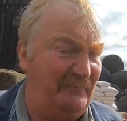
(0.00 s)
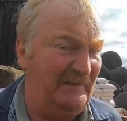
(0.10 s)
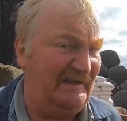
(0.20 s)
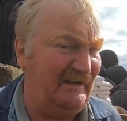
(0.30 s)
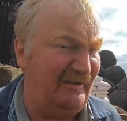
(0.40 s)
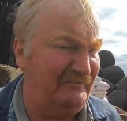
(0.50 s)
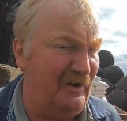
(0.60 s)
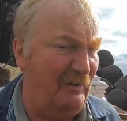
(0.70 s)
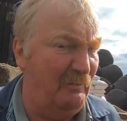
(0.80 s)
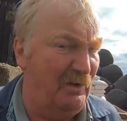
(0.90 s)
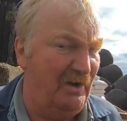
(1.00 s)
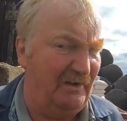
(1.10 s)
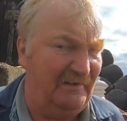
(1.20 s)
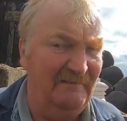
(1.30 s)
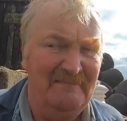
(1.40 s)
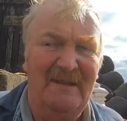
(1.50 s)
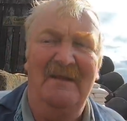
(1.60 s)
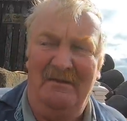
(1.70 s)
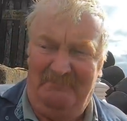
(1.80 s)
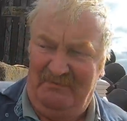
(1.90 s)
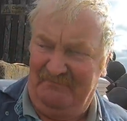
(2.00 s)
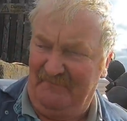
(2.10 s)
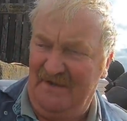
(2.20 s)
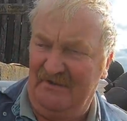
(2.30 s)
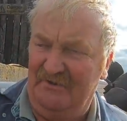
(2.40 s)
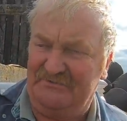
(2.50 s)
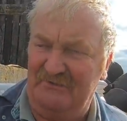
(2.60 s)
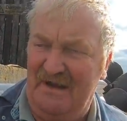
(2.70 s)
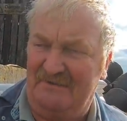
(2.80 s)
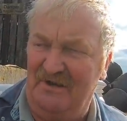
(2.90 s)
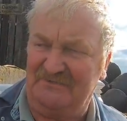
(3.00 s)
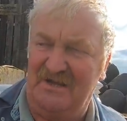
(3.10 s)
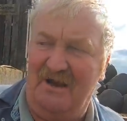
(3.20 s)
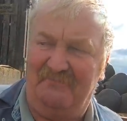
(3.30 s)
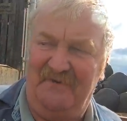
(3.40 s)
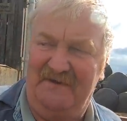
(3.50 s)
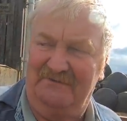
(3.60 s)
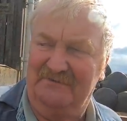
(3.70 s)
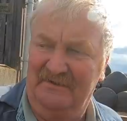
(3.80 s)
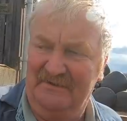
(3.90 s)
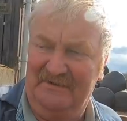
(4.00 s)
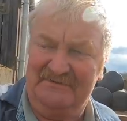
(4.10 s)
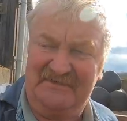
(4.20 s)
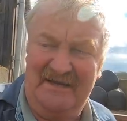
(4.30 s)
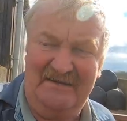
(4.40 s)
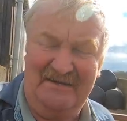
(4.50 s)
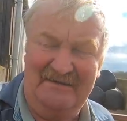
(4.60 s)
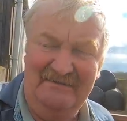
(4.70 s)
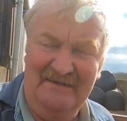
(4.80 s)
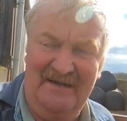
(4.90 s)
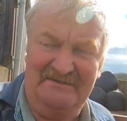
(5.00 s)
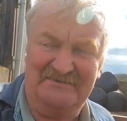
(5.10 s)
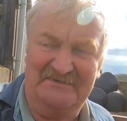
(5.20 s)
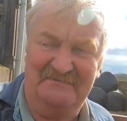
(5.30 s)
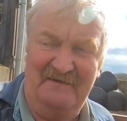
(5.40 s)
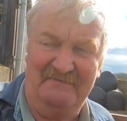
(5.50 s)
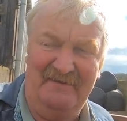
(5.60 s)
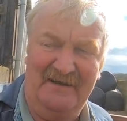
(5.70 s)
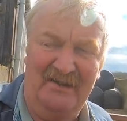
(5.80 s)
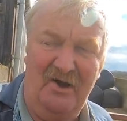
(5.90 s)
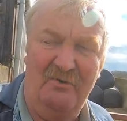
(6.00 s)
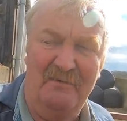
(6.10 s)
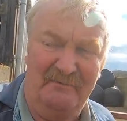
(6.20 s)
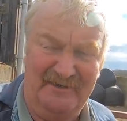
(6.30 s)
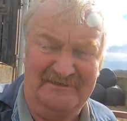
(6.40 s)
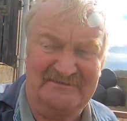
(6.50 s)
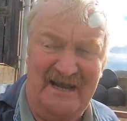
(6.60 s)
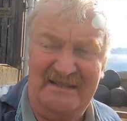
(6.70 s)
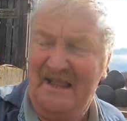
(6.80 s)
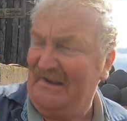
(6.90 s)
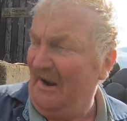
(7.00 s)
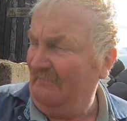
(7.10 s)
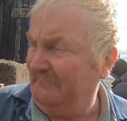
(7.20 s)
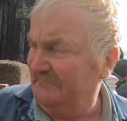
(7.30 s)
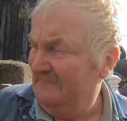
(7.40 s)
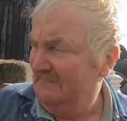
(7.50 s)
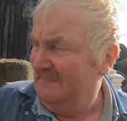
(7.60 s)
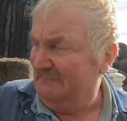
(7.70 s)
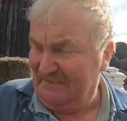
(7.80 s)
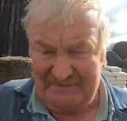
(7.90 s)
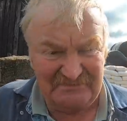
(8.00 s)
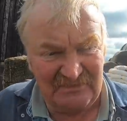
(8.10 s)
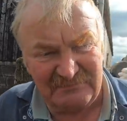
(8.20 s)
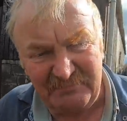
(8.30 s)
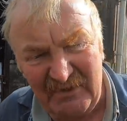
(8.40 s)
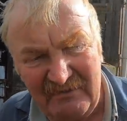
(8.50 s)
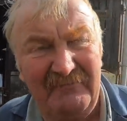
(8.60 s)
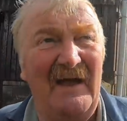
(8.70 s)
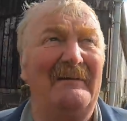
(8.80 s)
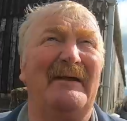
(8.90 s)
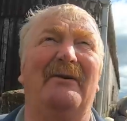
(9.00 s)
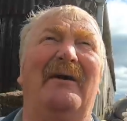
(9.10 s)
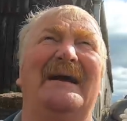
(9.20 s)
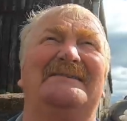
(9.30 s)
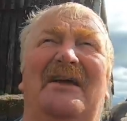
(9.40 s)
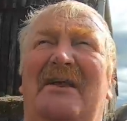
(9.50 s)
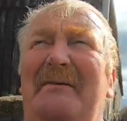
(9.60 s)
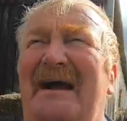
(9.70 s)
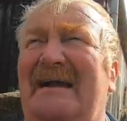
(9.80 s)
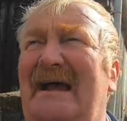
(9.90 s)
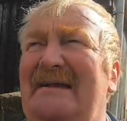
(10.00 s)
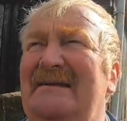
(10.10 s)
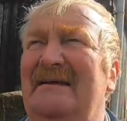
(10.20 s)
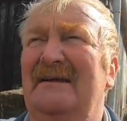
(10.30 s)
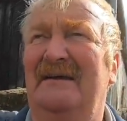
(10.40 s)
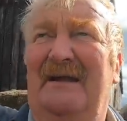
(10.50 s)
If we did a lot of road work. But if we're going straight across our field, you can see the pitch is very, very low, but we can take that off. But it's just putting a fair bit of weight on the back end.